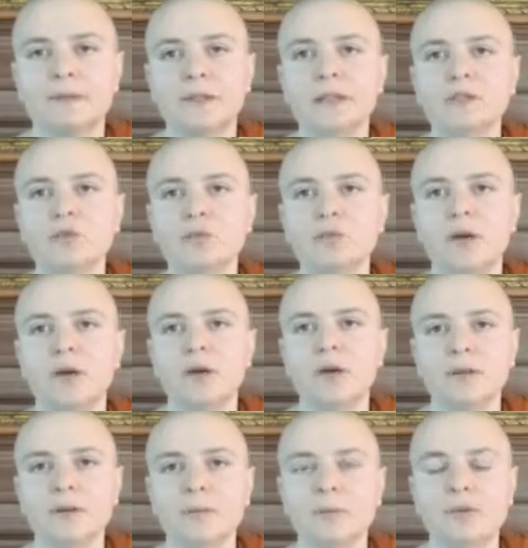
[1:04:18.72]
Each one
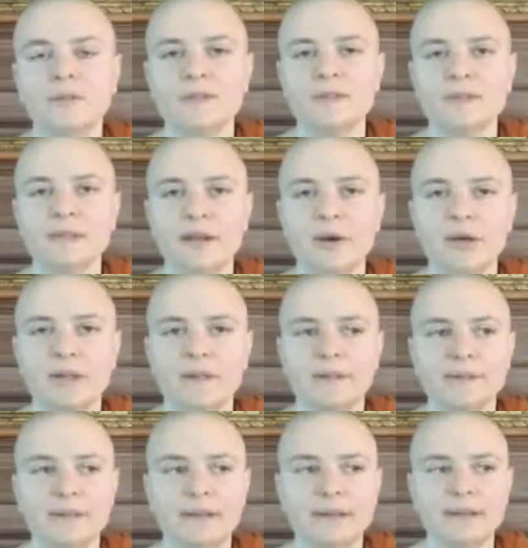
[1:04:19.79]
of them with
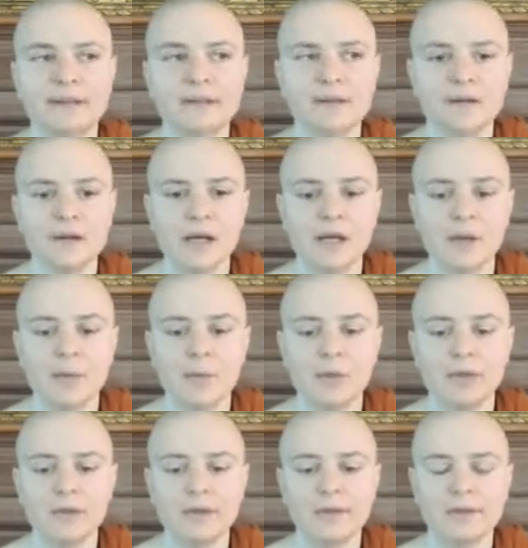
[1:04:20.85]
sincerity and
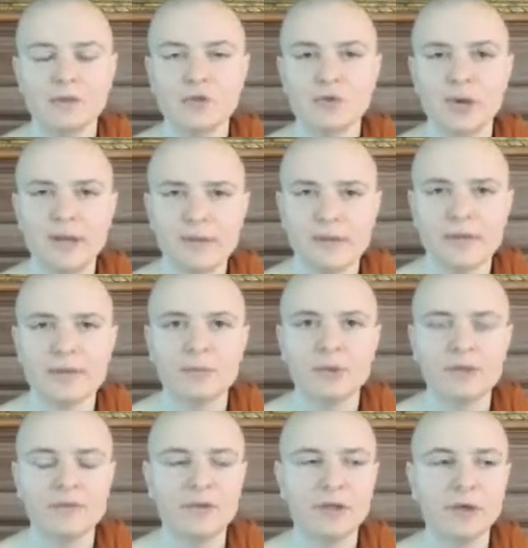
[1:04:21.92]
with strength,
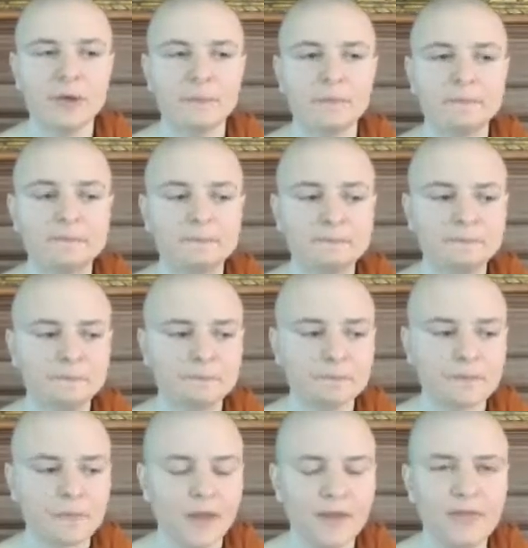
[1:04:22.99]
with vigor.
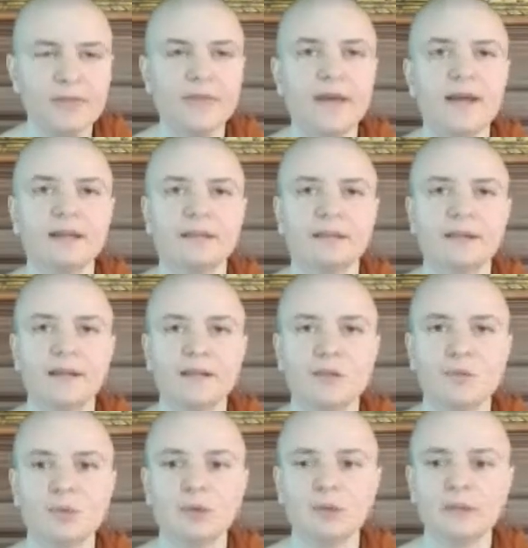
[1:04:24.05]
And that,
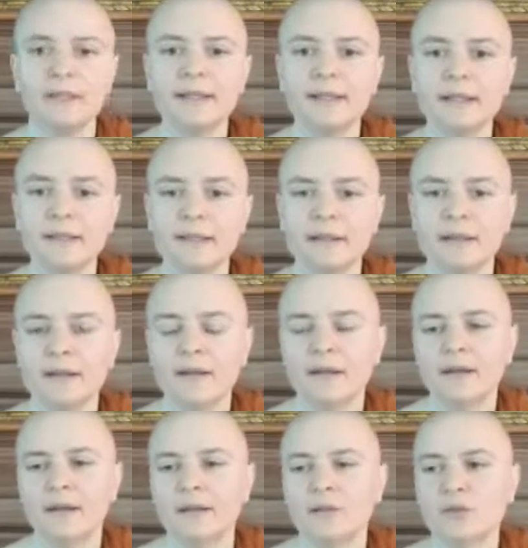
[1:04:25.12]
yes, will lead
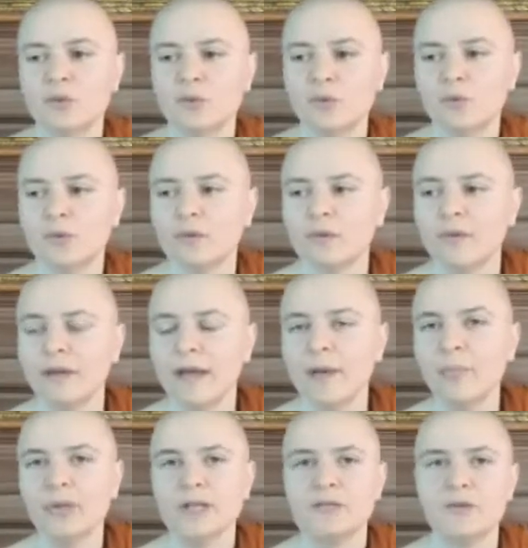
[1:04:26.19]
to the
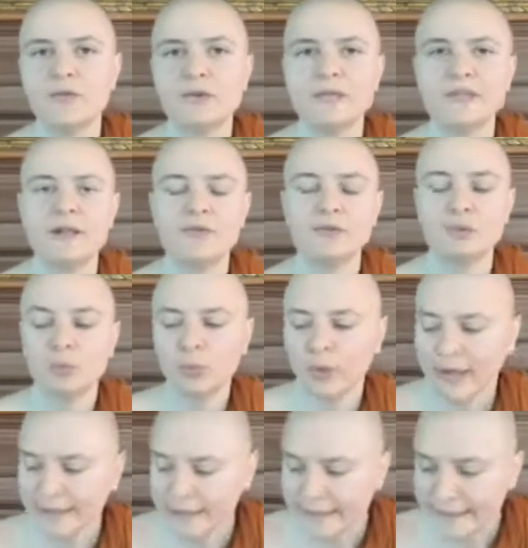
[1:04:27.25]
happiness of ourselves
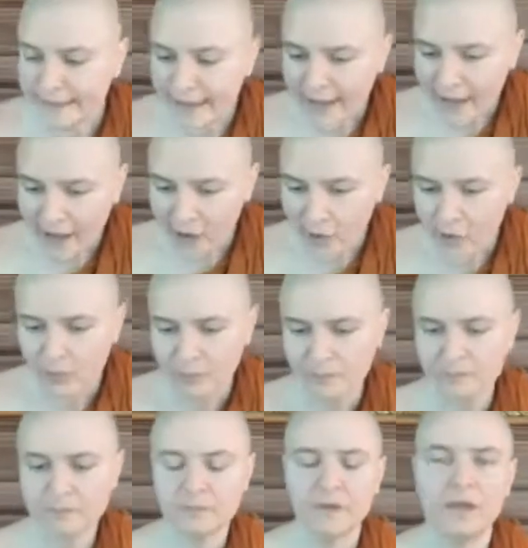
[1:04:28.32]
right now
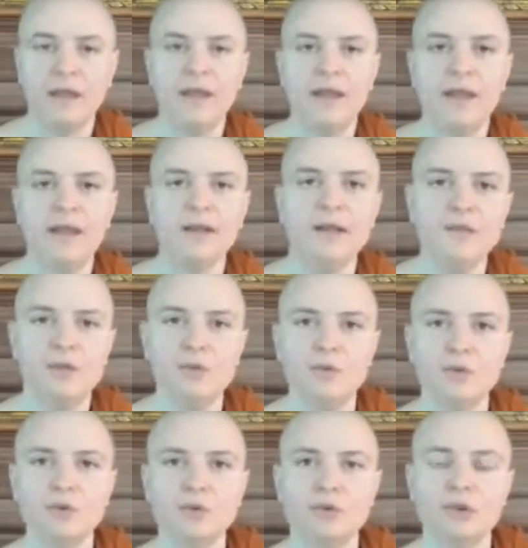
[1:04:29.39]
and in the
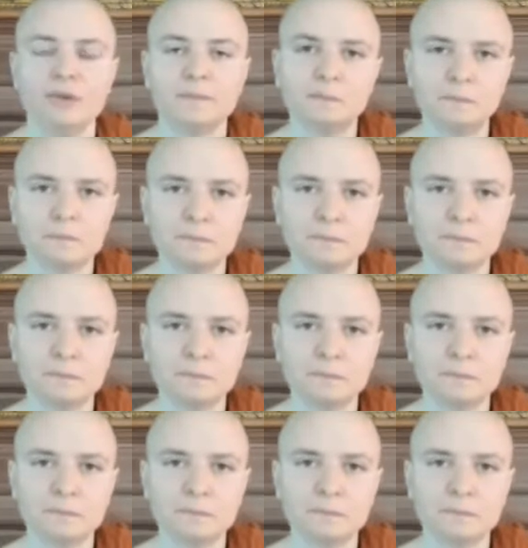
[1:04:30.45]
future.